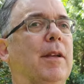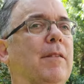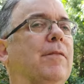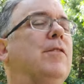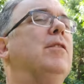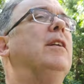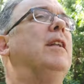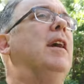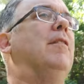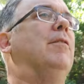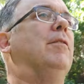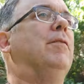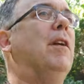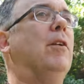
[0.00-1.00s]
If you didn't have
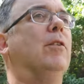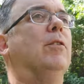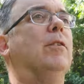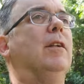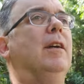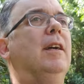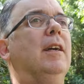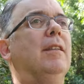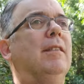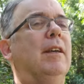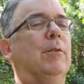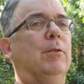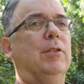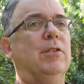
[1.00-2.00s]
a phone
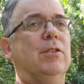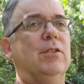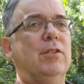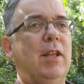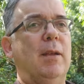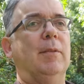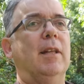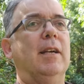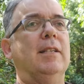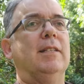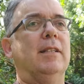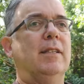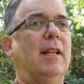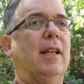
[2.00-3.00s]
that was stabilized
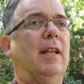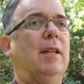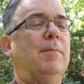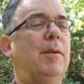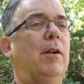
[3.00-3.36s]
in 1080p,